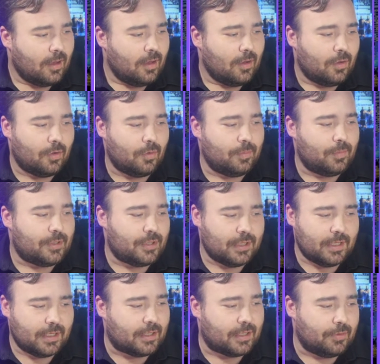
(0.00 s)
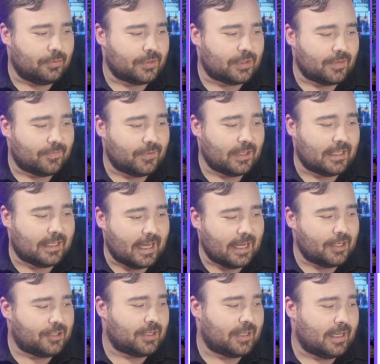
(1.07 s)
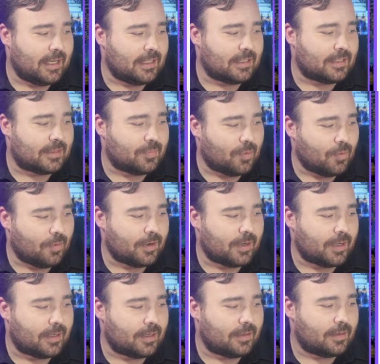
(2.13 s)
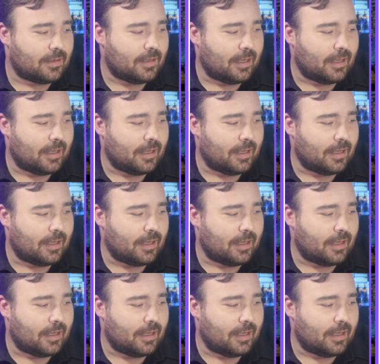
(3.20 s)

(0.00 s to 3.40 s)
whom she accused of engaging in and